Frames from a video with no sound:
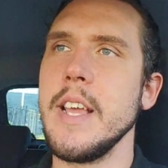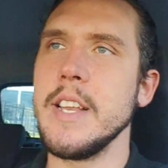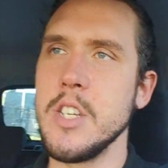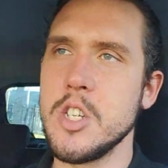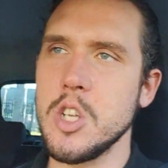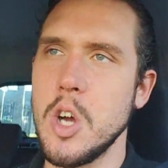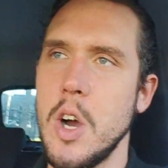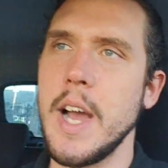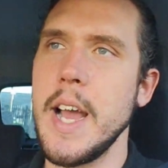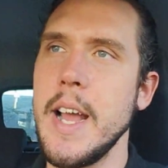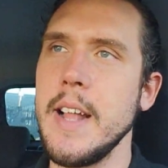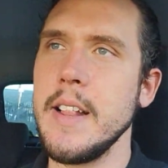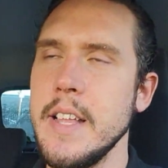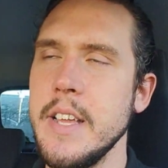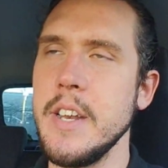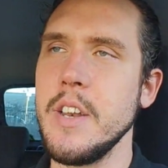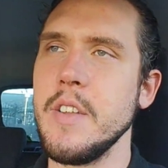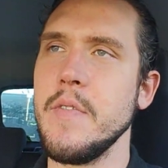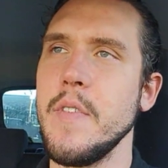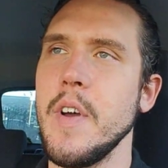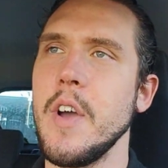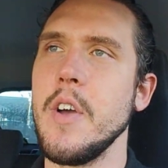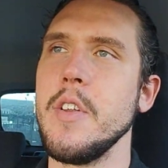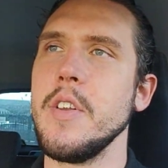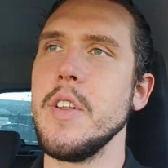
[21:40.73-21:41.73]
entirely
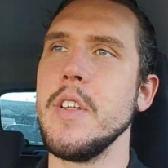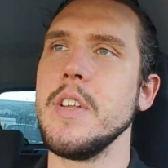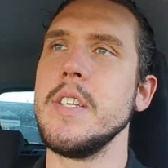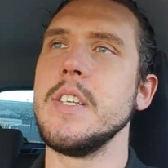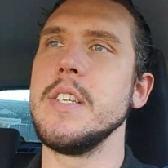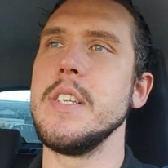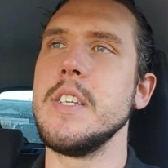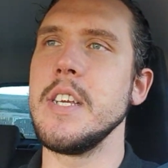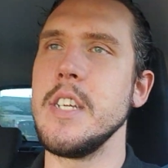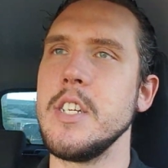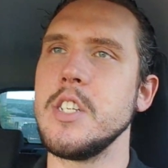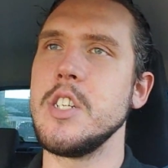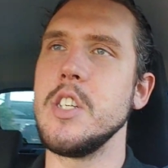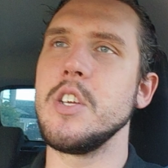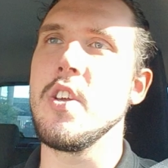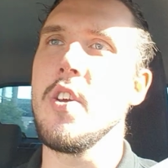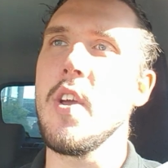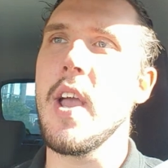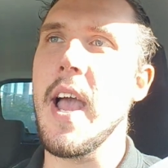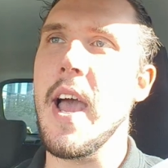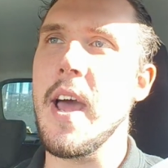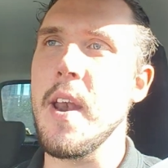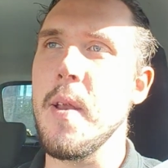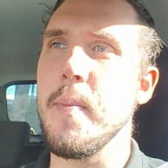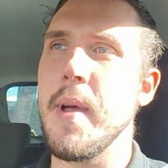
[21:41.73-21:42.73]
devoted to teaching
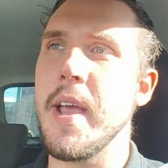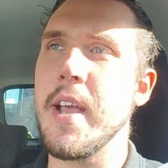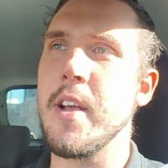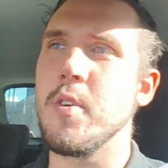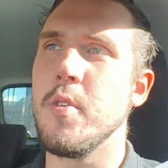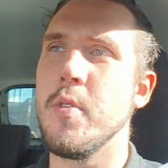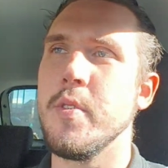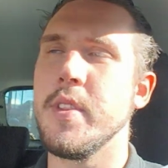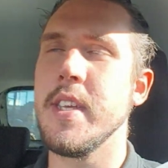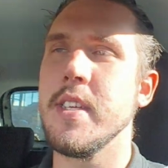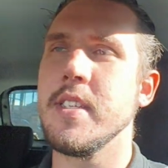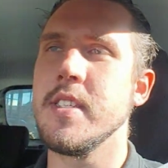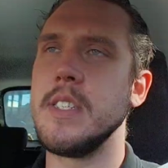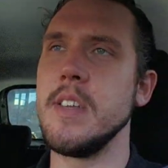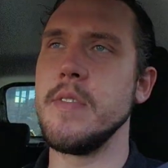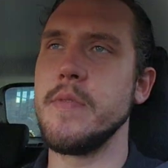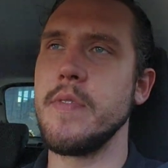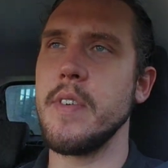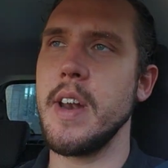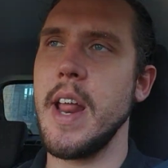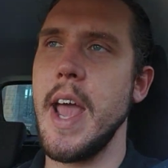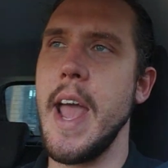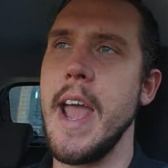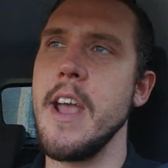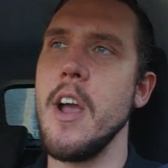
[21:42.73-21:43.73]
you how to make all these
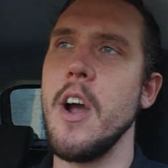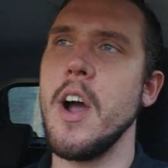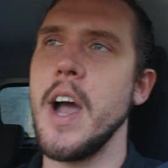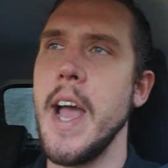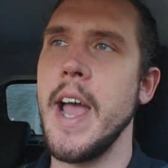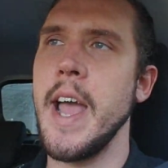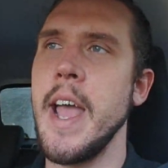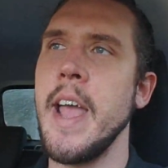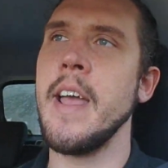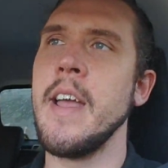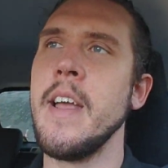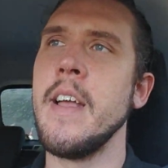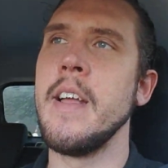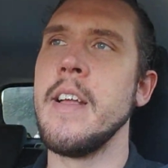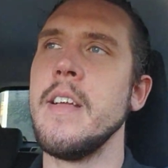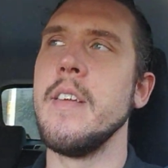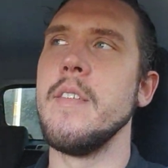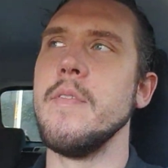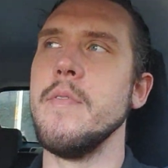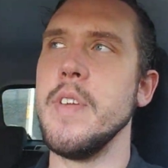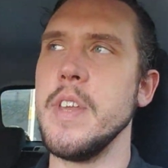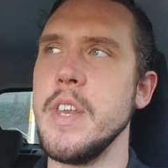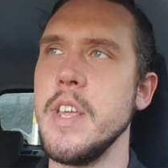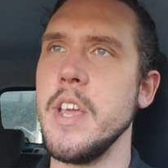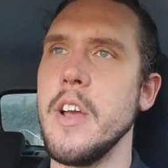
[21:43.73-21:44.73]
different AI
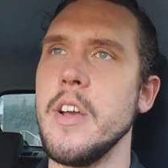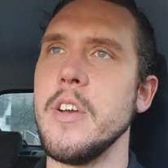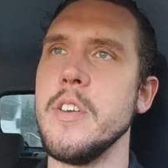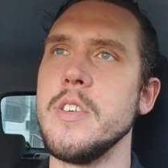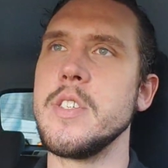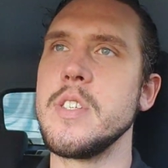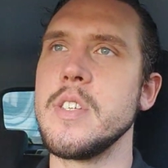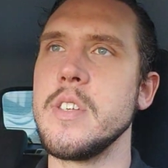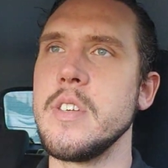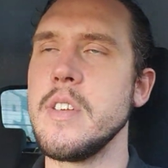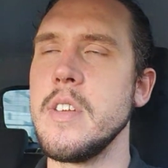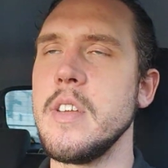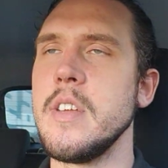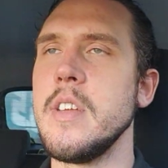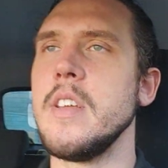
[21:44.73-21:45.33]
videos.